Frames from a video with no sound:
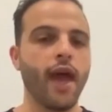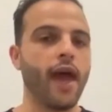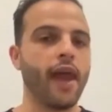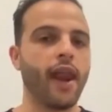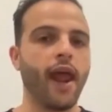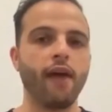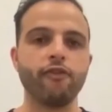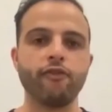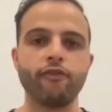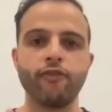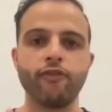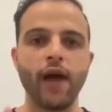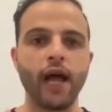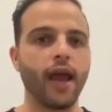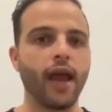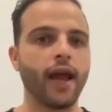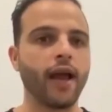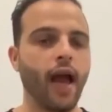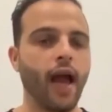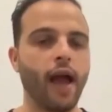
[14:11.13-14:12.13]
and I felt
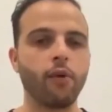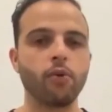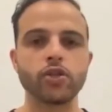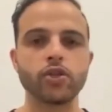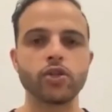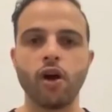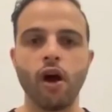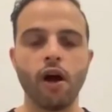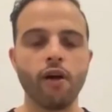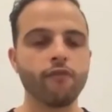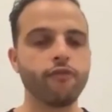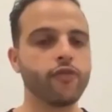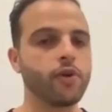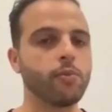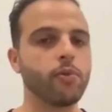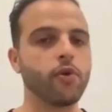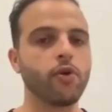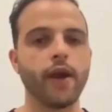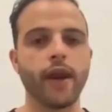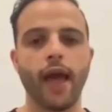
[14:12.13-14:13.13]
like I was
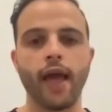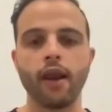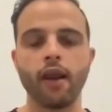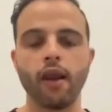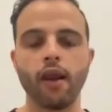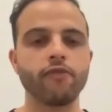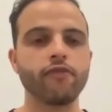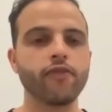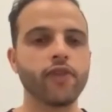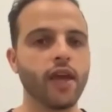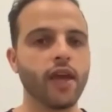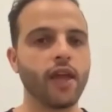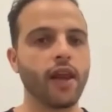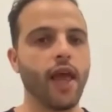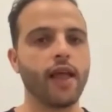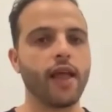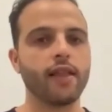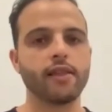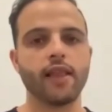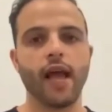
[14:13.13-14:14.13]
comfortable and I loved it.
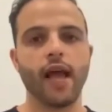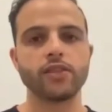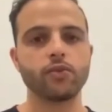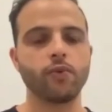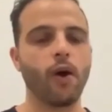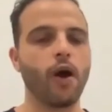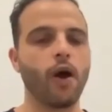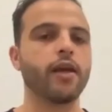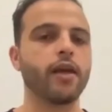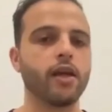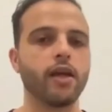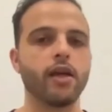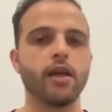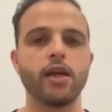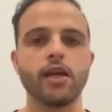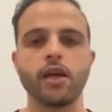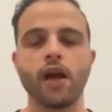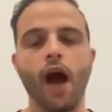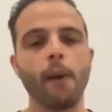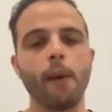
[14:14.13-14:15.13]
And that's why
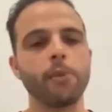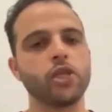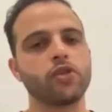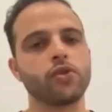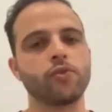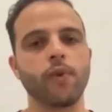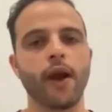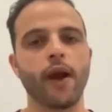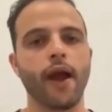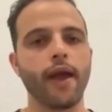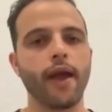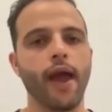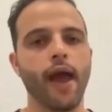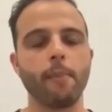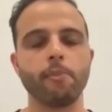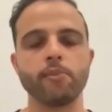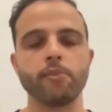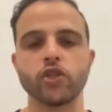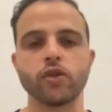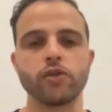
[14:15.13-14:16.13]
it got me to where I
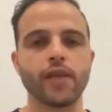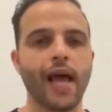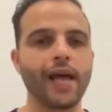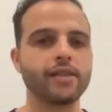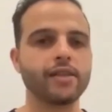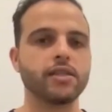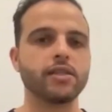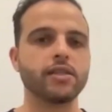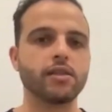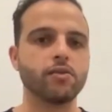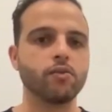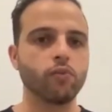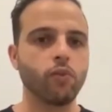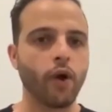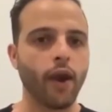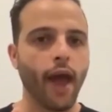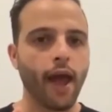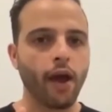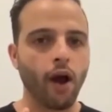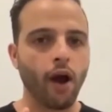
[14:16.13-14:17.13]
am. So that's
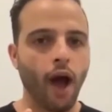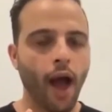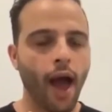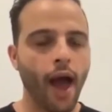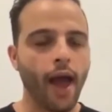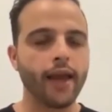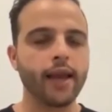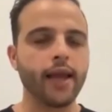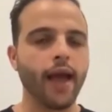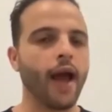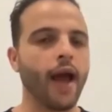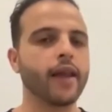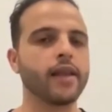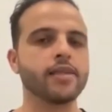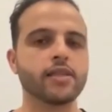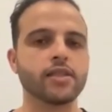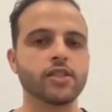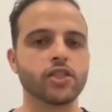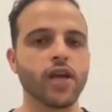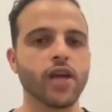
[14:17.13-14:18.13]
what I highly, highly
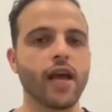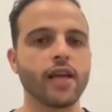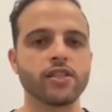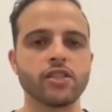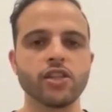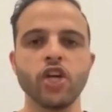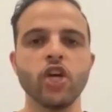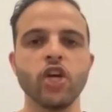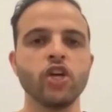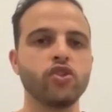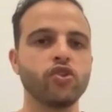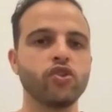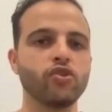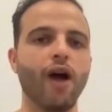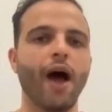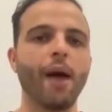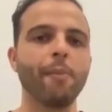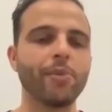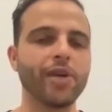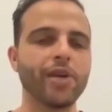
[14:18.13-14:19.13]
suggest. Do
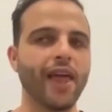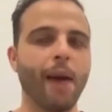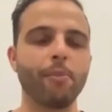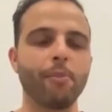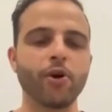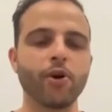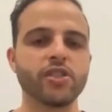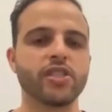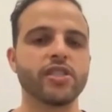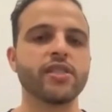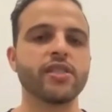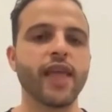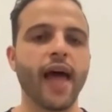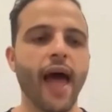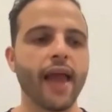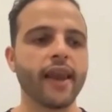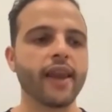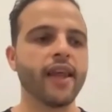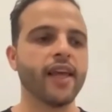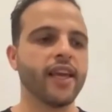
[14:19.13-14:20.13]
not be that person
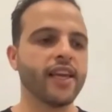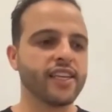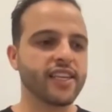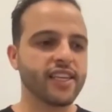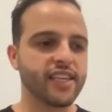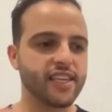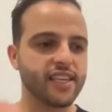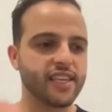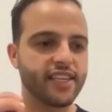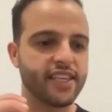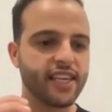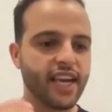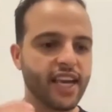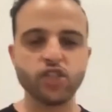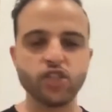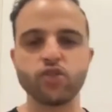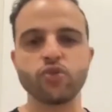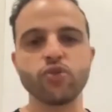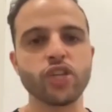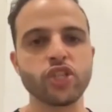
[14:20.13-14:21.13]
that
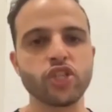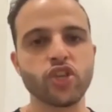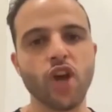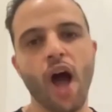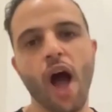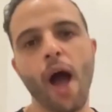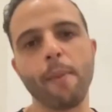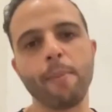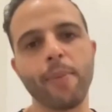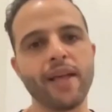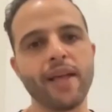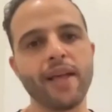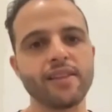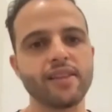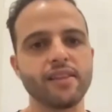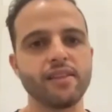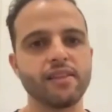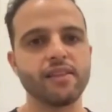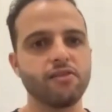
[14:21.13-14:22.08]
gets to the job and